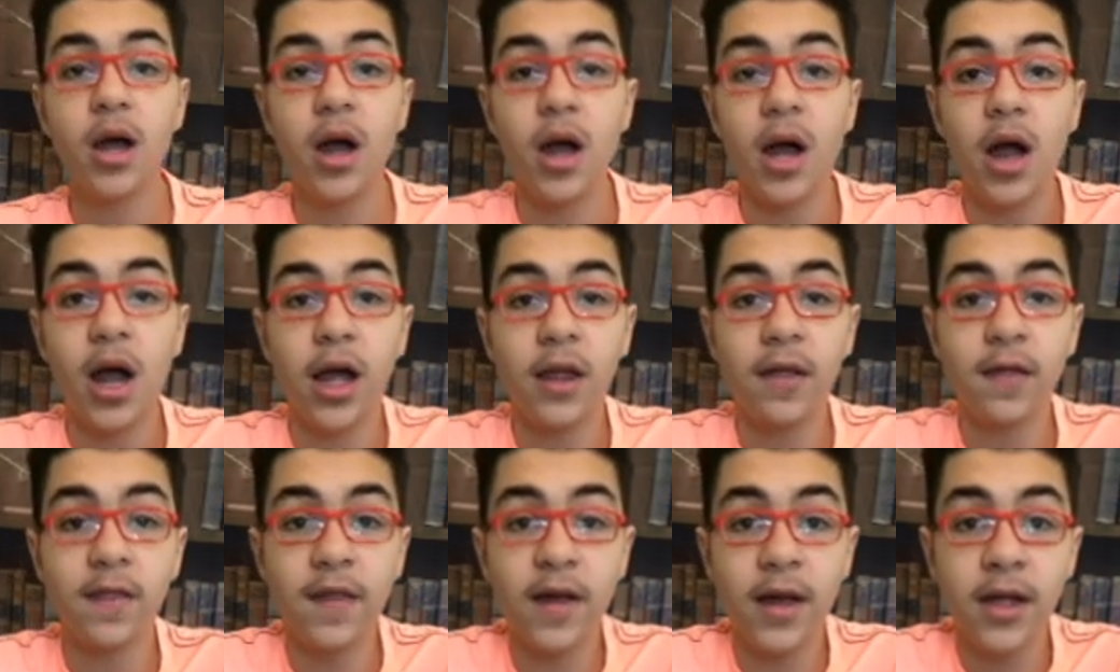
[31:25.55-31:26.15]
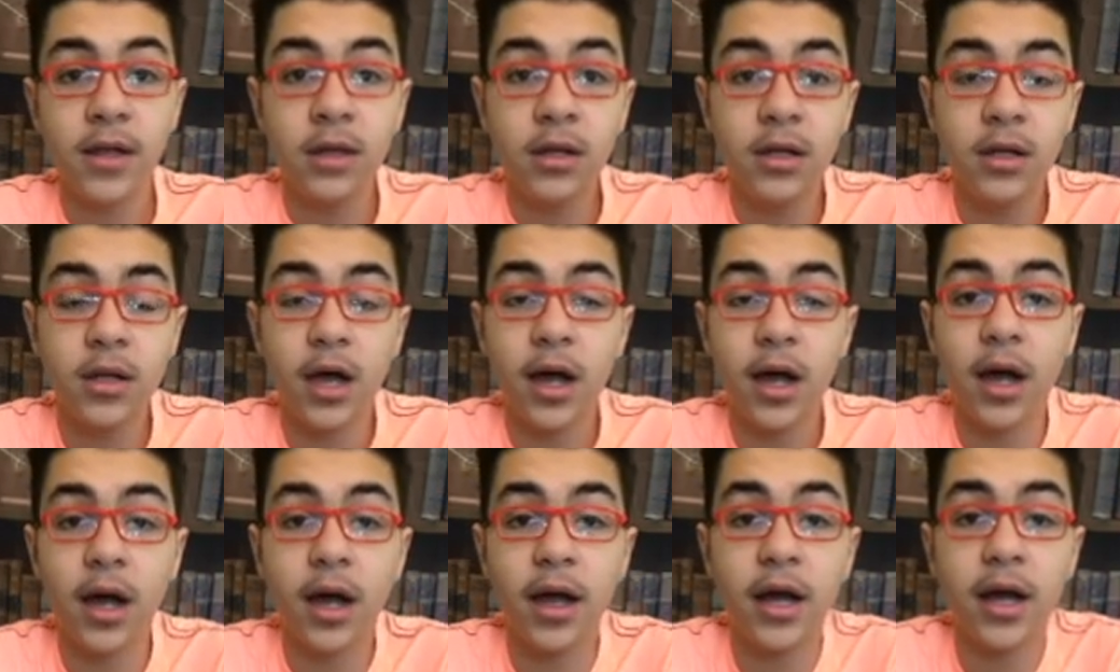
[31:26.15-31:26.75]
And then
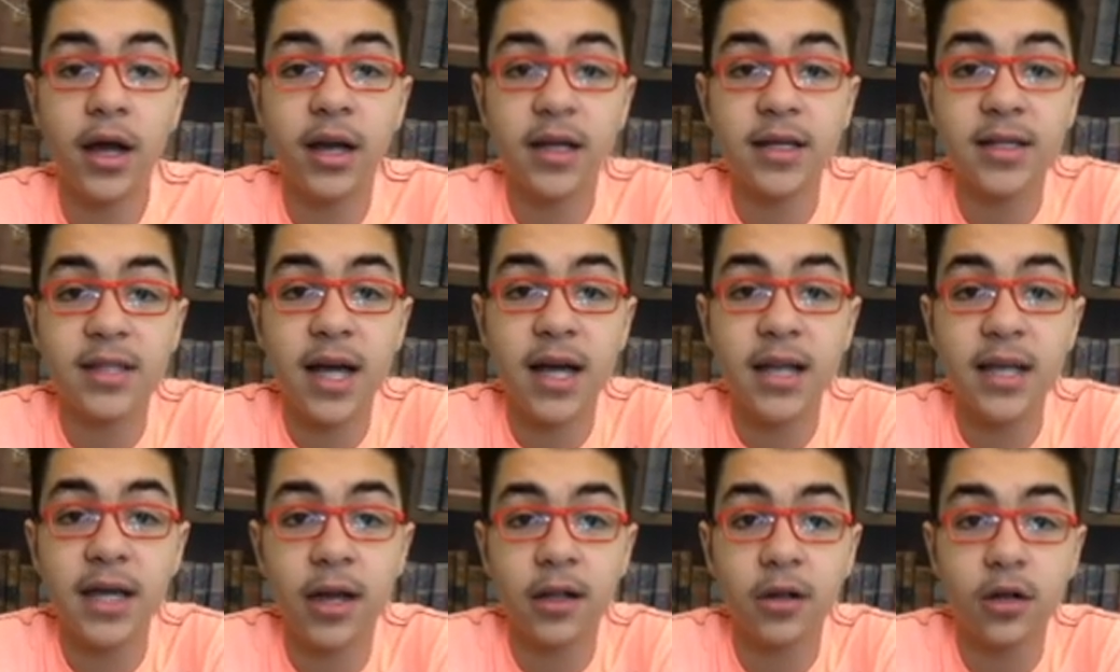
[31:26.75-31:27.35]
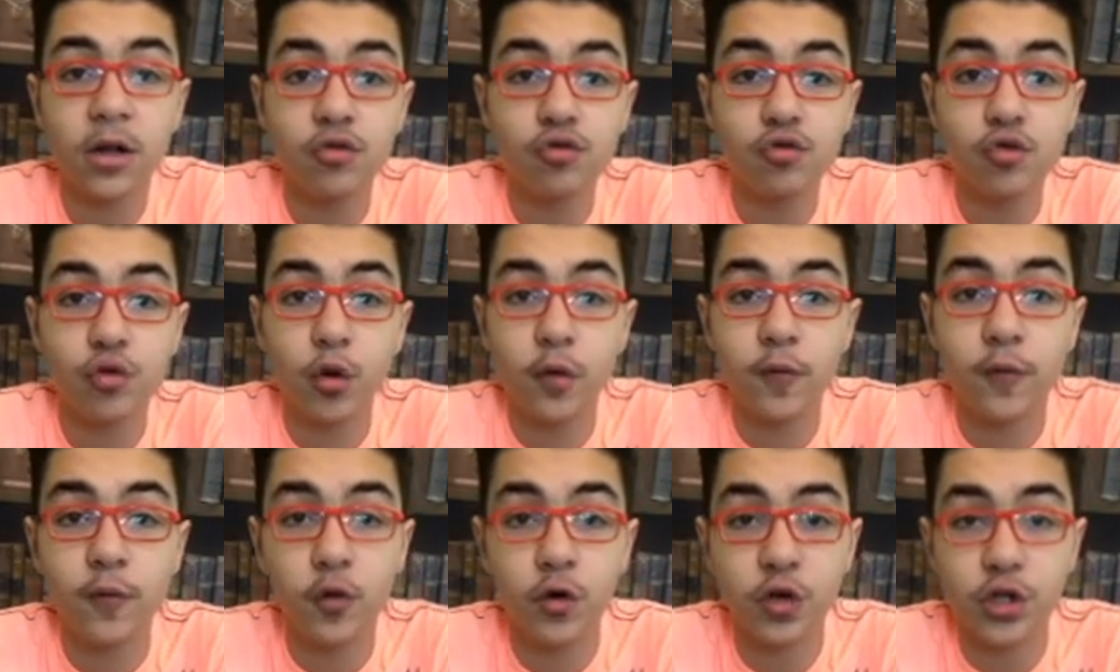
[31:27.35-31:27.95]
Sadie and Carter were
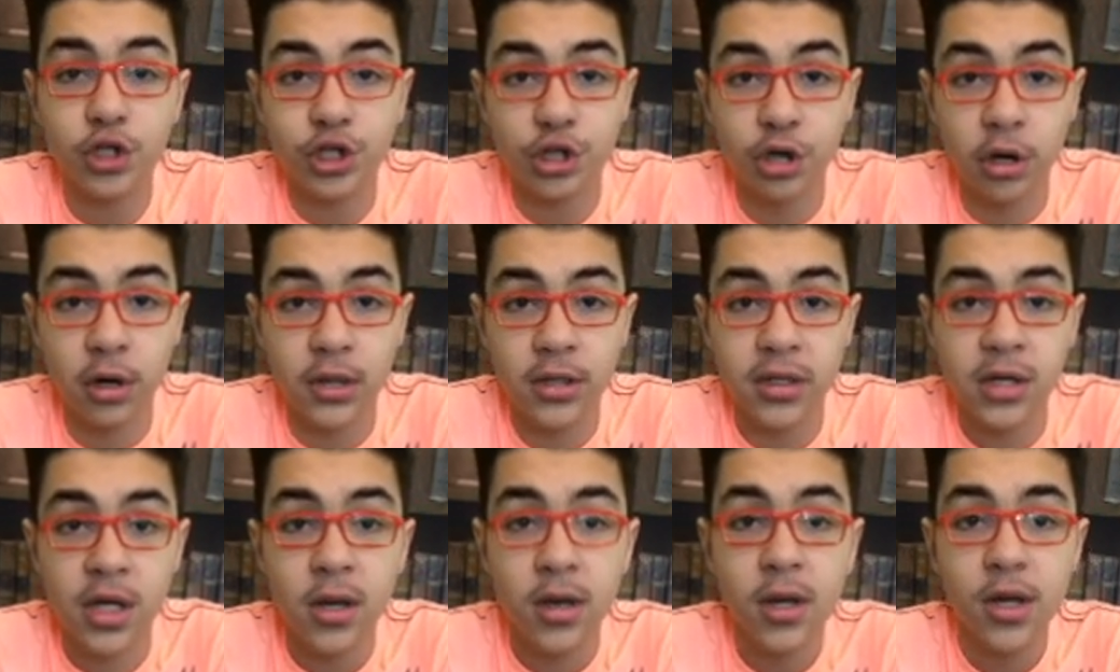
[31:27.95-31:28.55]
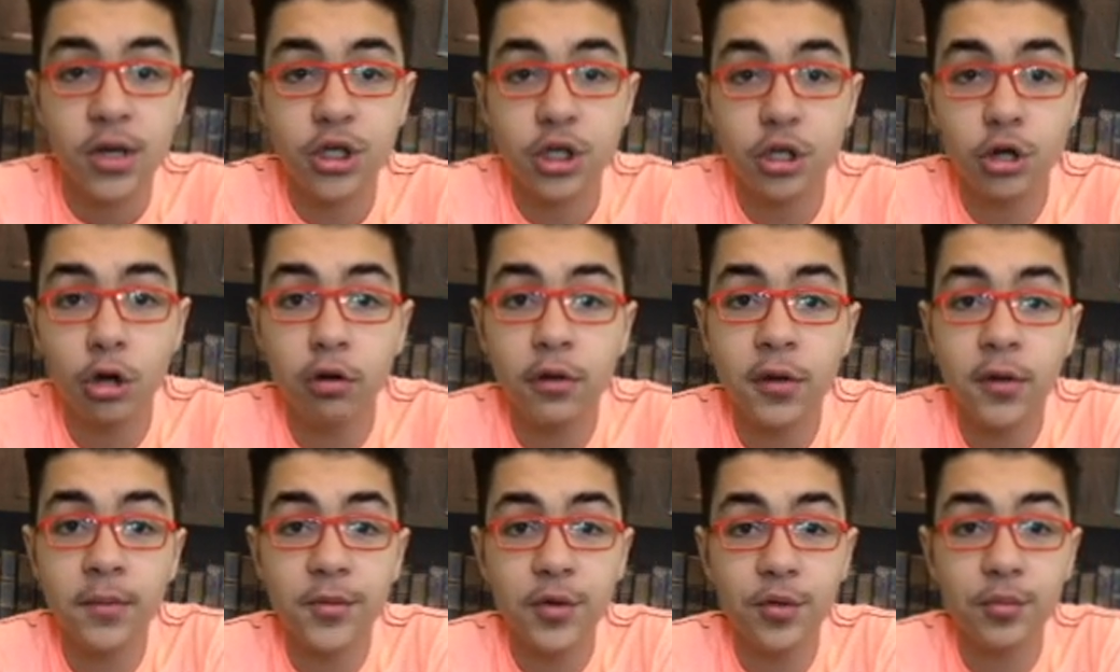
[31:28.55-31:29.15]
of course shocked. She told
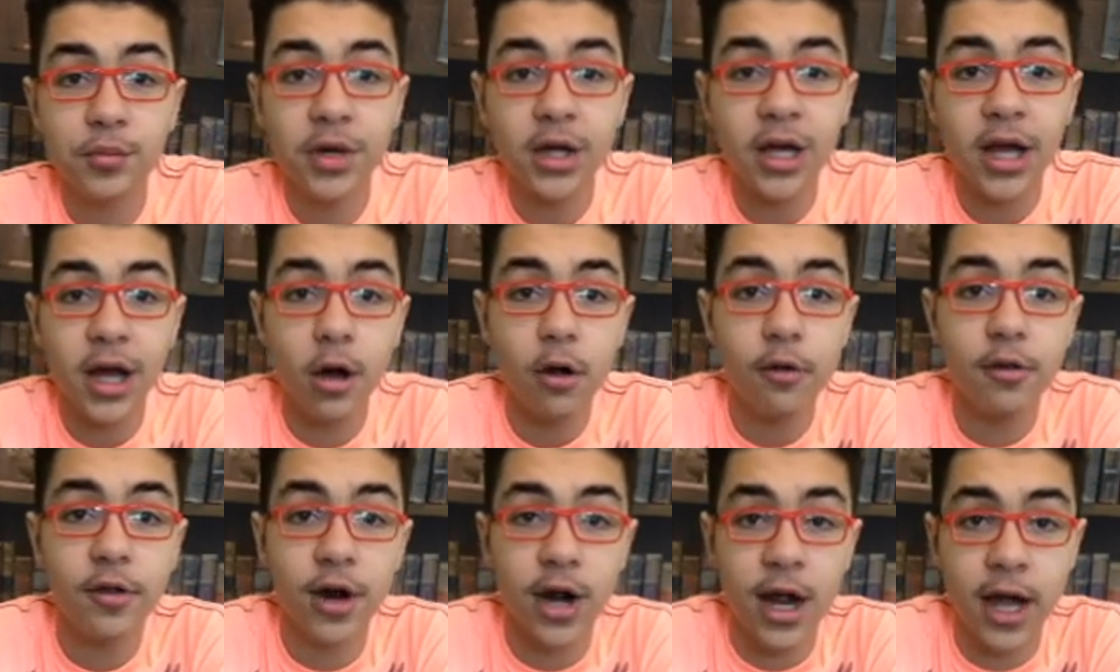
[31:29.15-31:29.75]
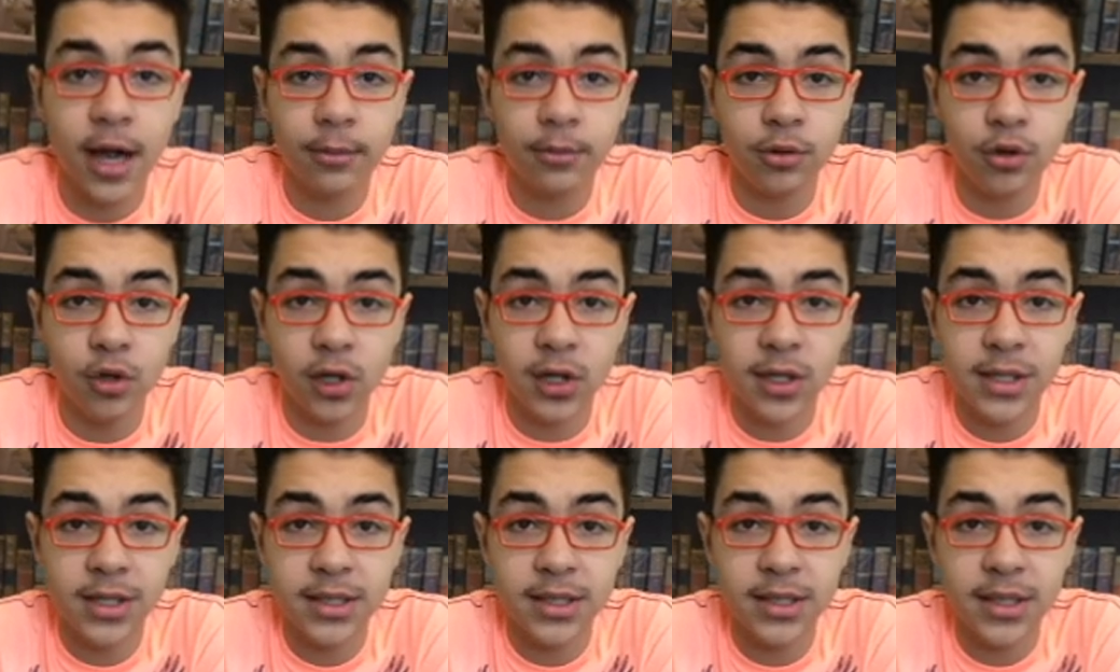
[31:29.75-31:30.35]
them to bring out their
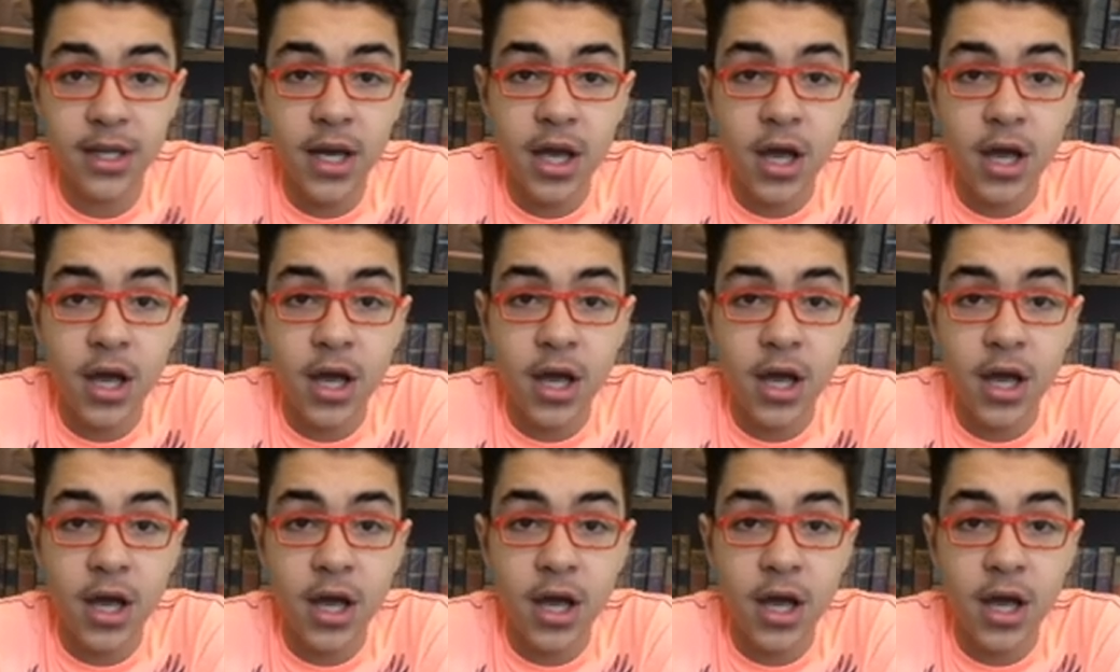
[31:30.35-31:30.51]
amulets.